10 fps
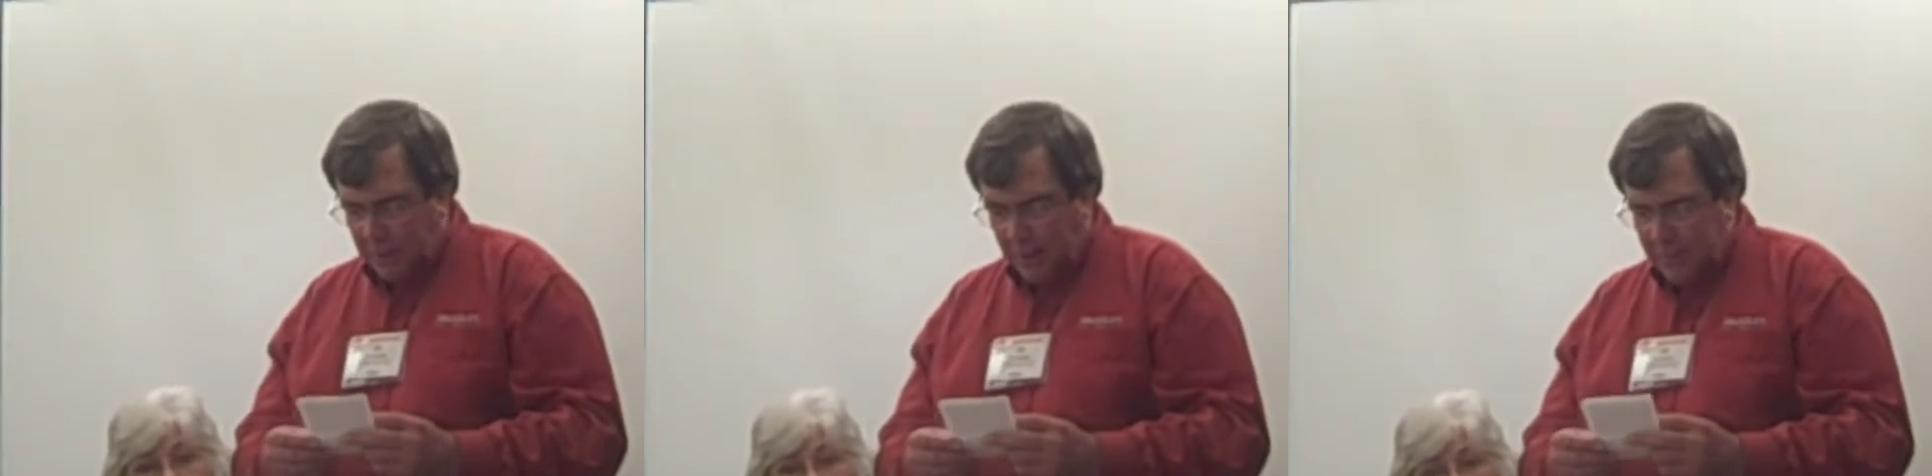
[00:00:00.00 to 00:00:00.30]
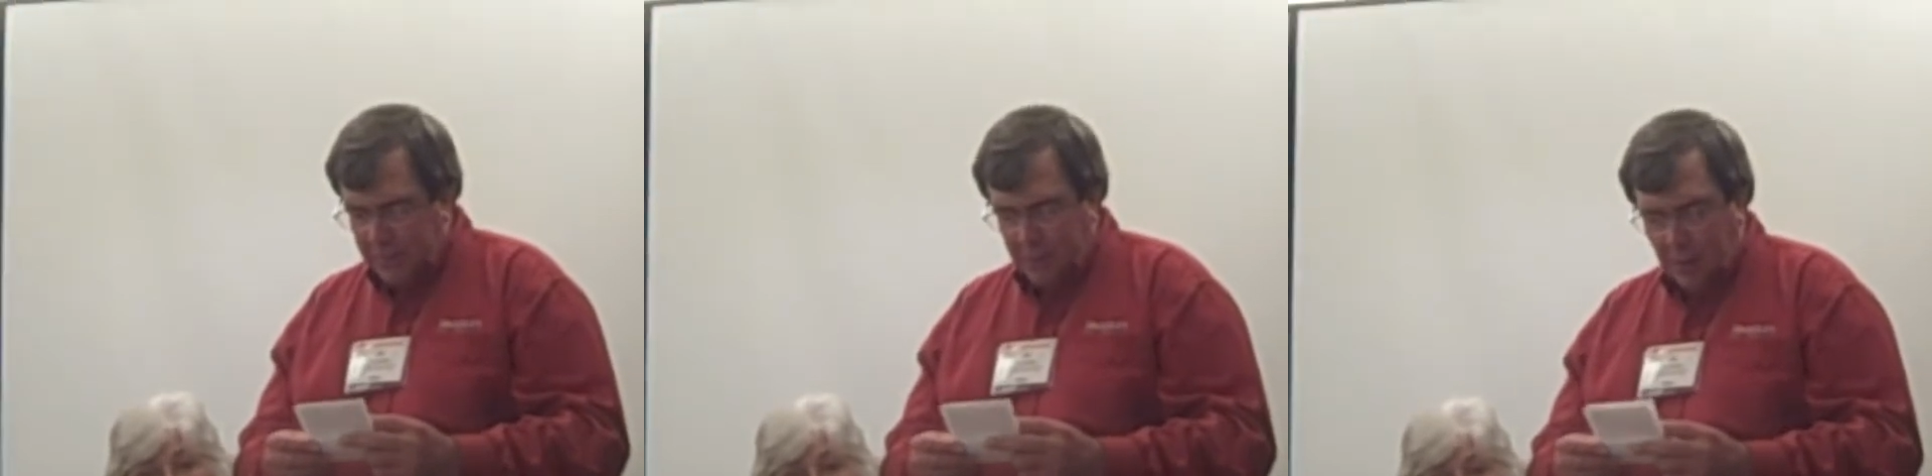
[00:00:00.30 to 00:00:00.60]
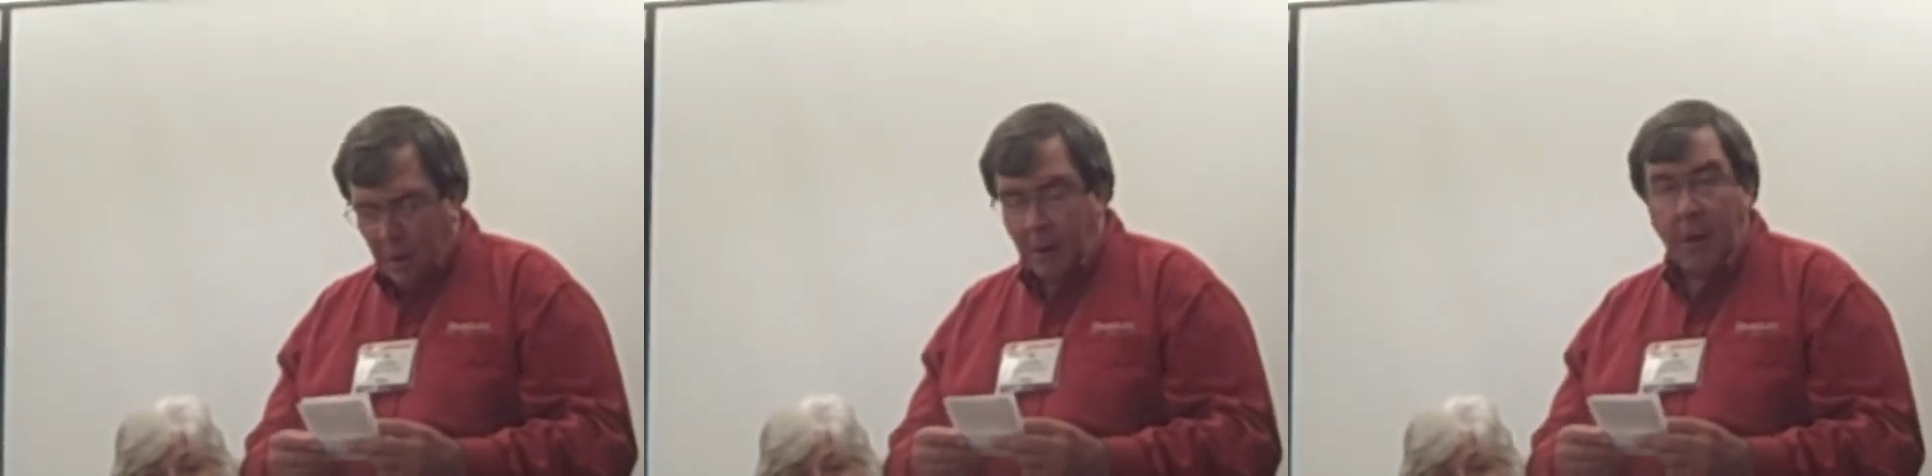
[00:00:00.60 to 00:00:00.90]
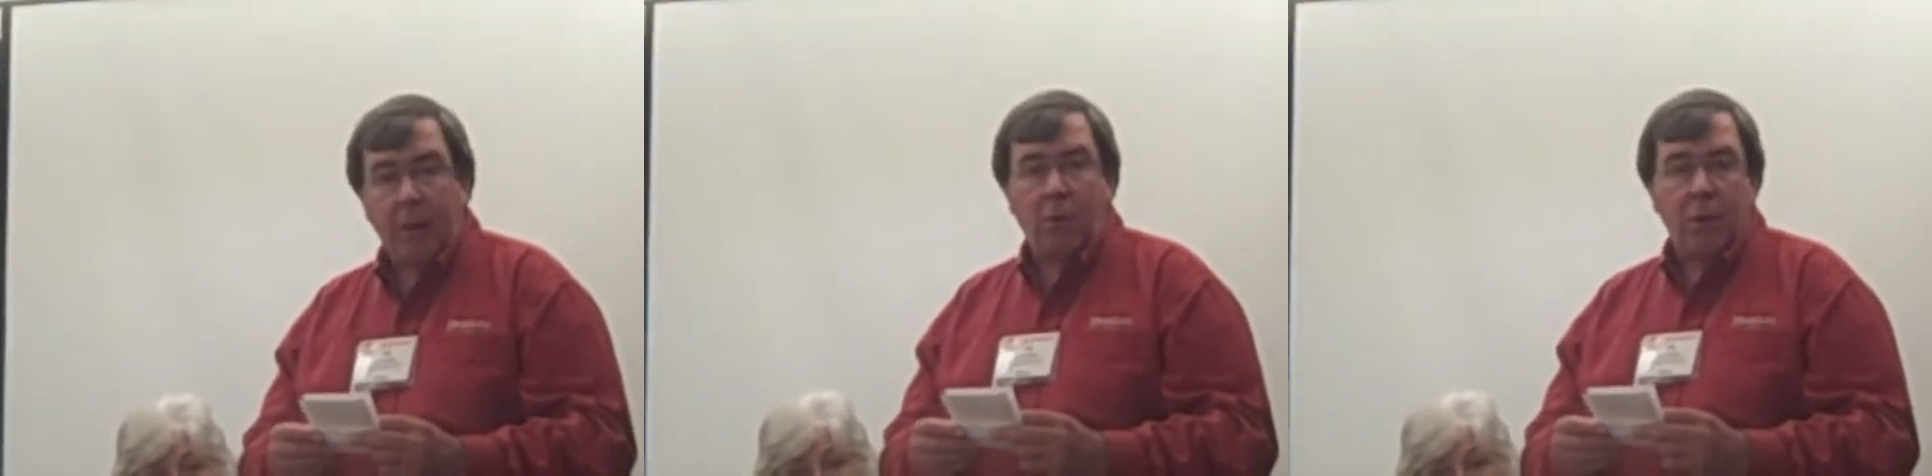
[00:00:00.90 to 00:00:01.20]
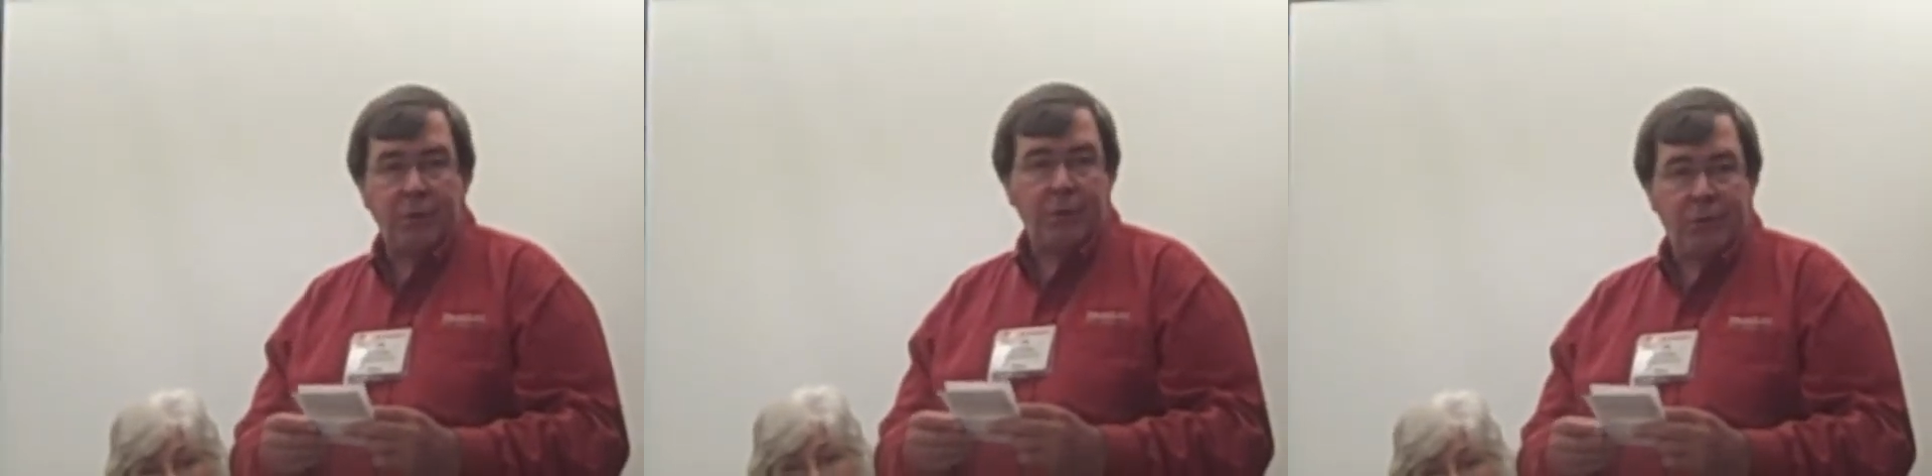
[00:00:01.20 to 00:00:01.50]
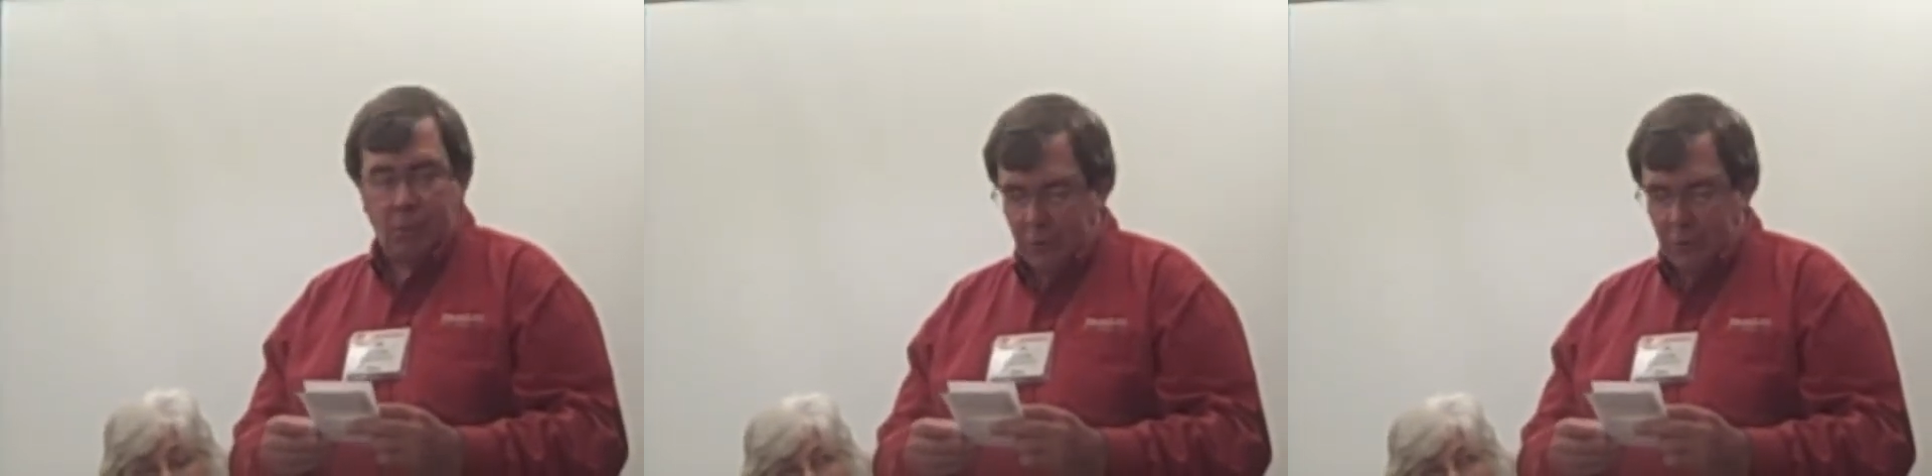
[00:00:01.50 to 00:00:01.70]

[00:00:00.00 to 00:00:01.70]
slides, online quizzes,